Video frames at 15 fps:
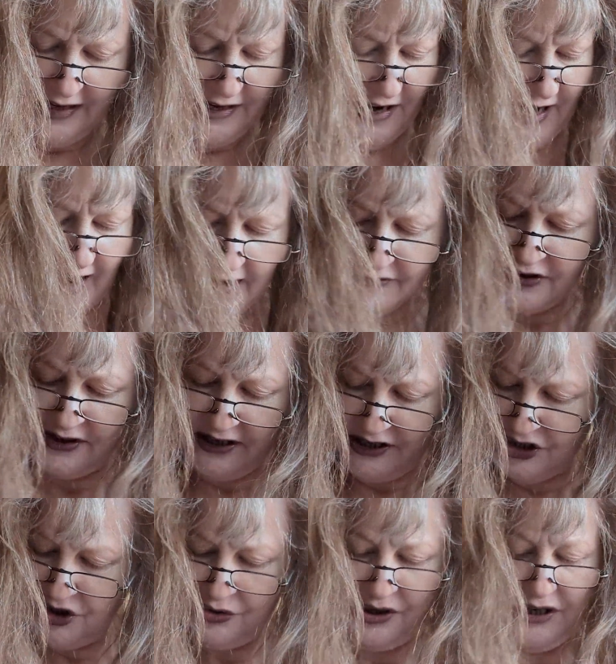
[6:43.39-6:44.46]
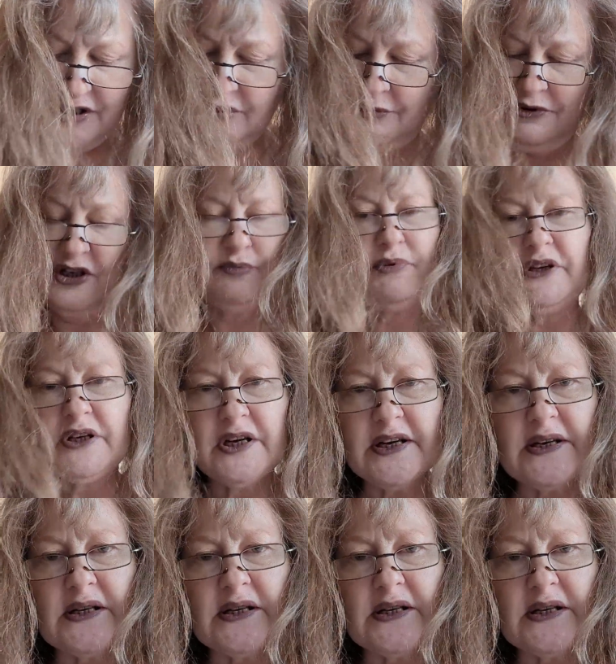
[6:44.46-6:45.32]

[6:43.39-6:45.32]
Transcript: In a half century, he's always been